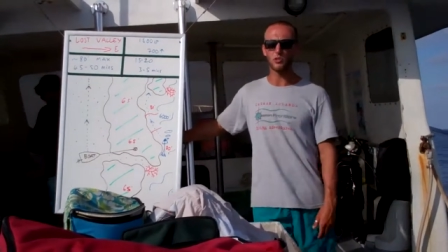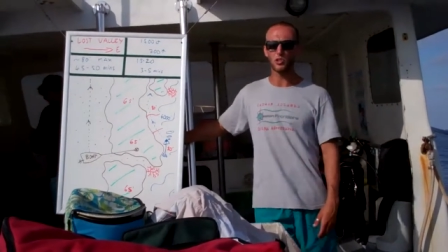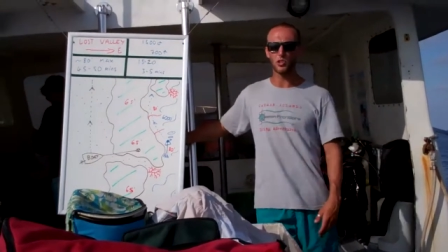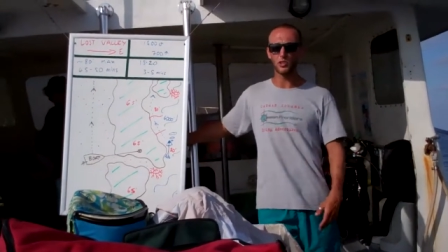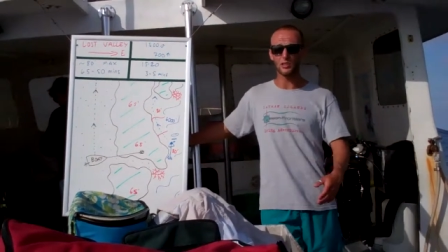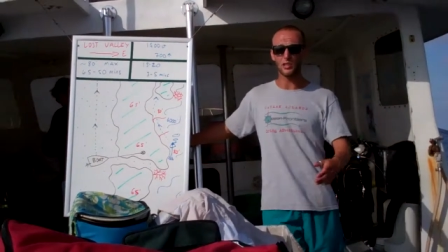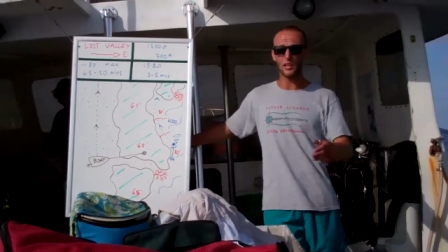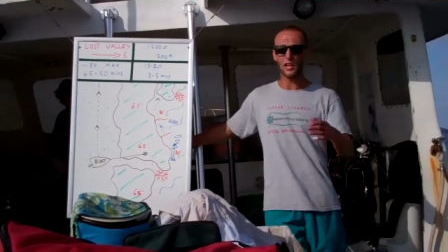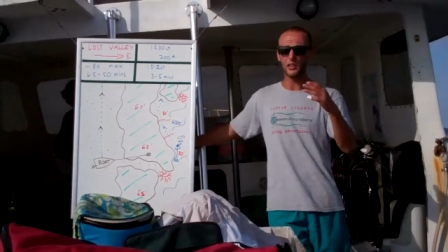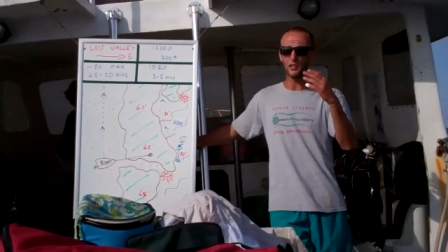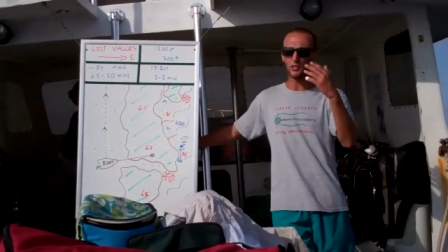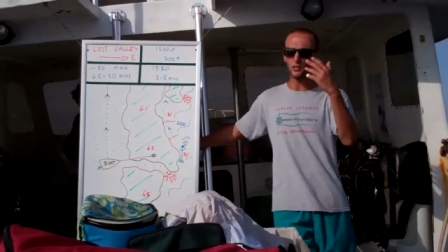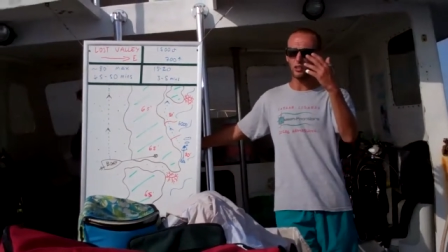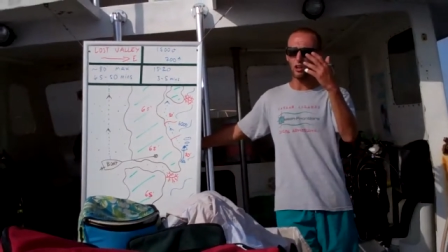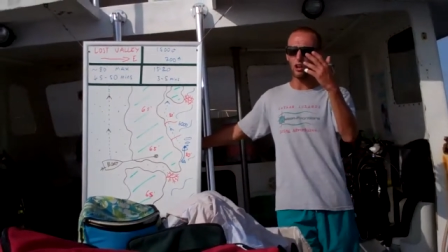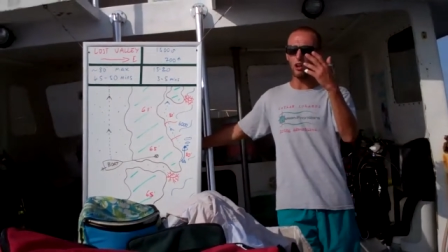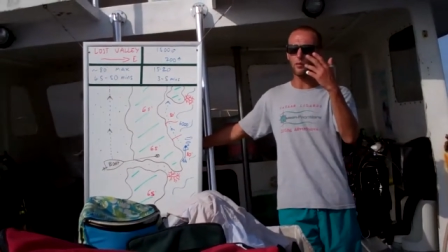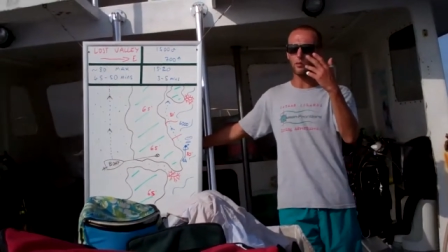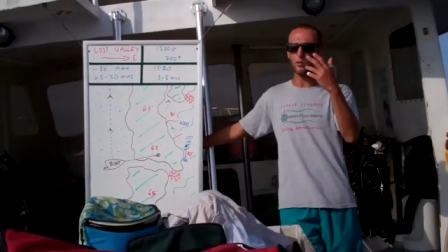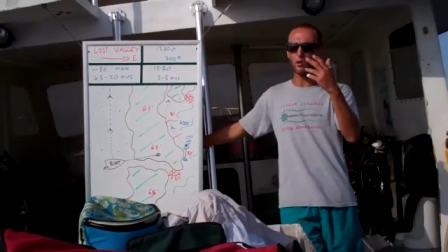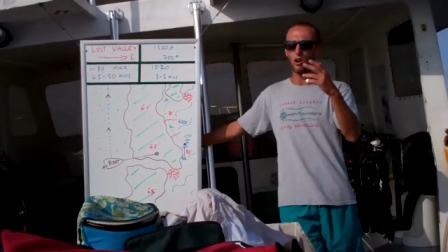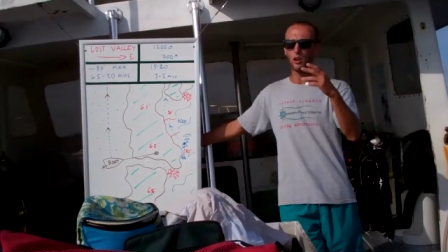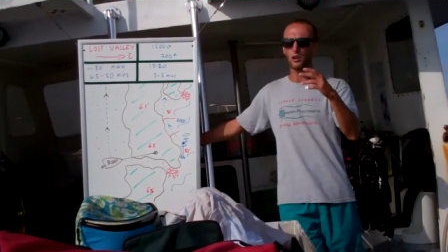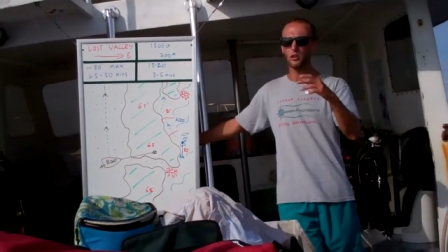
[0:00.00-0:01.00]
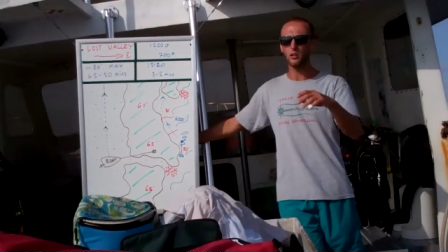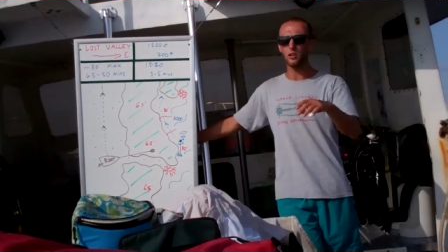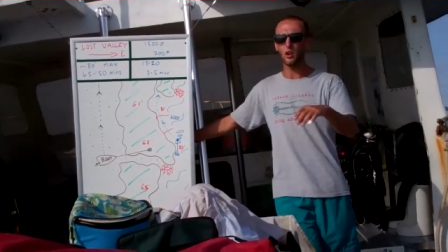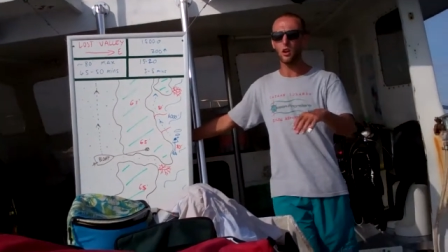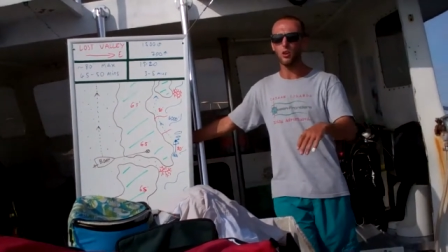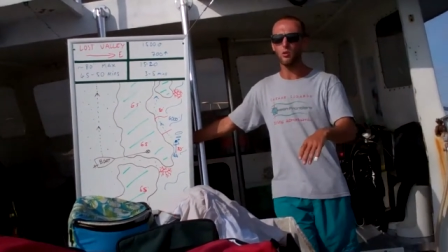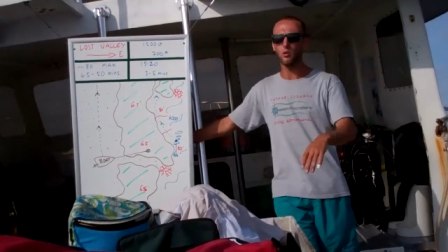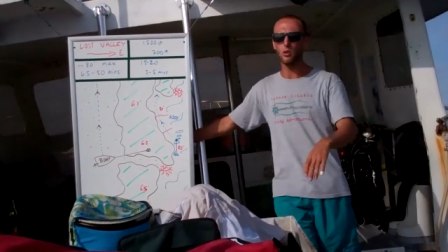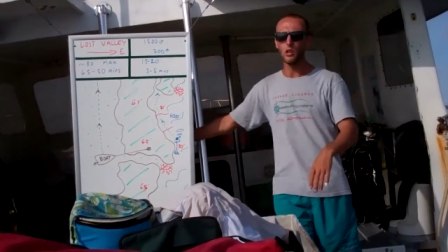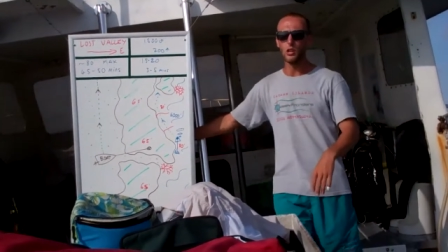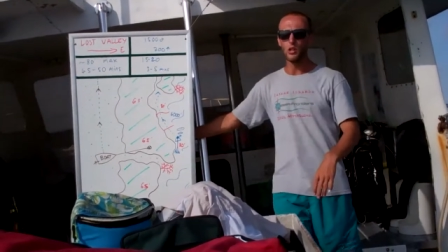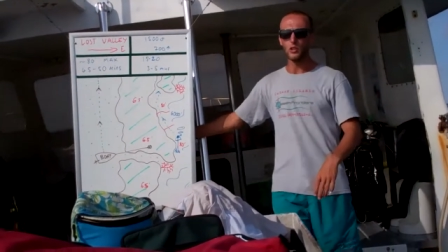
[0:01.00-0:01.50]
Just let your dive guide
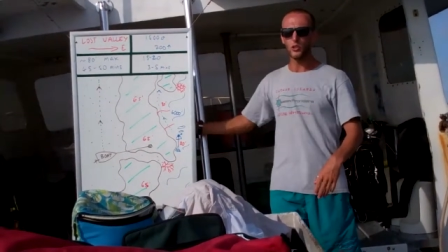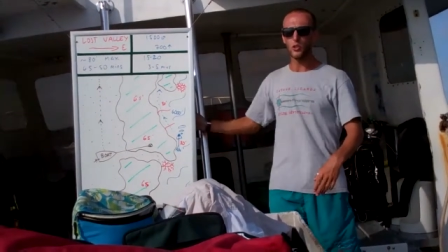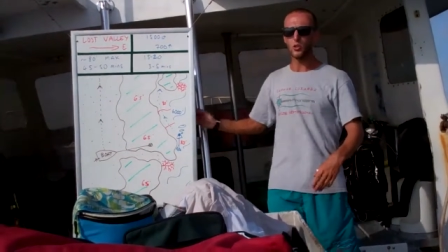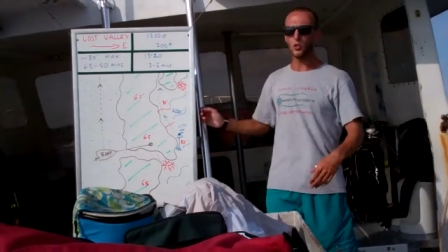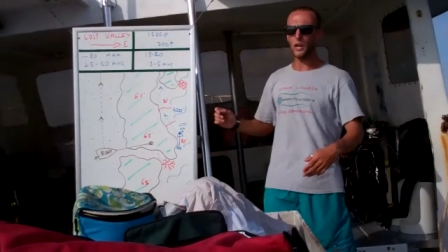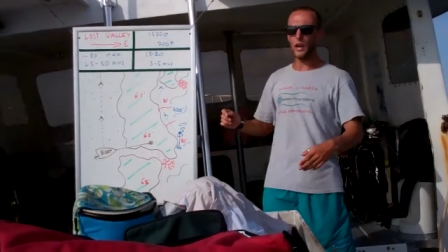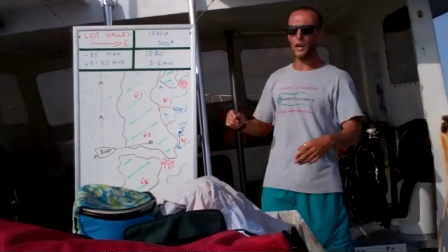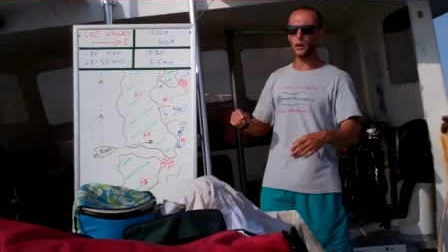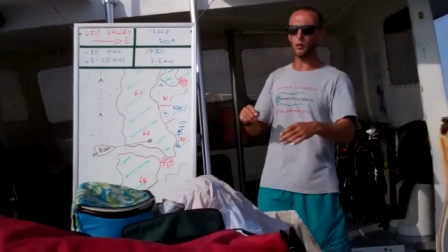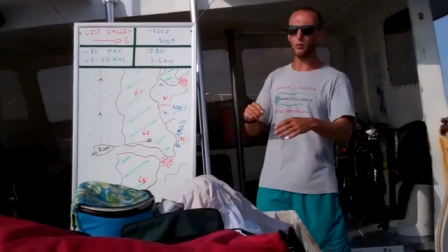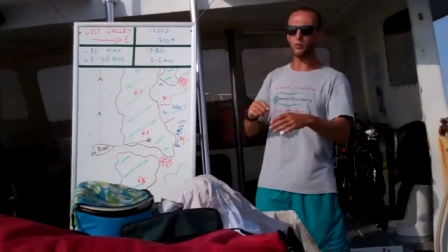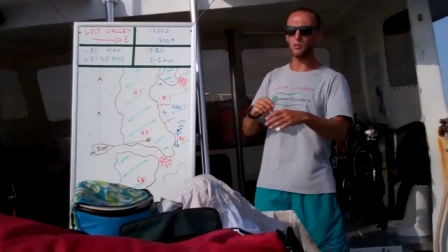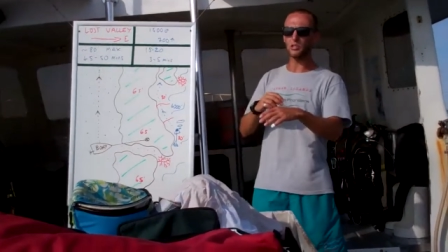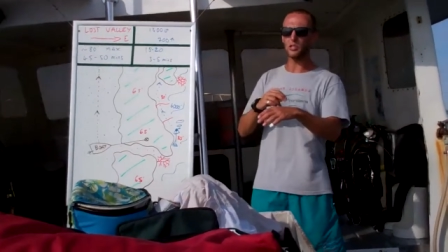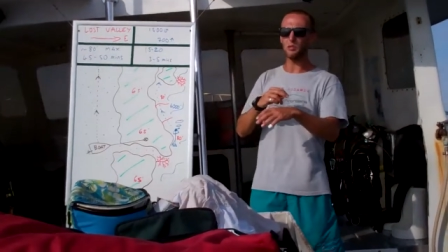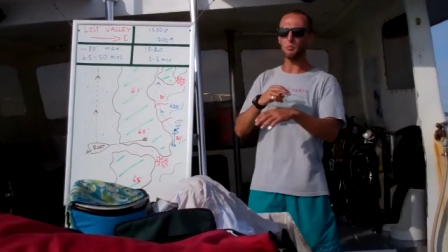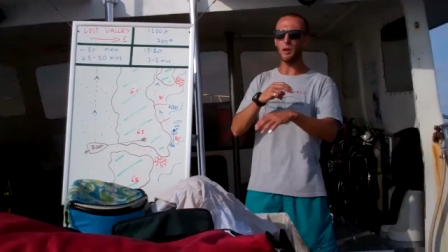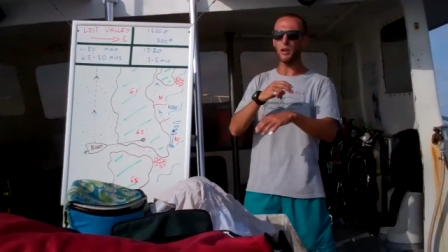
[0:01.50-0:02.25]
know. You can obviously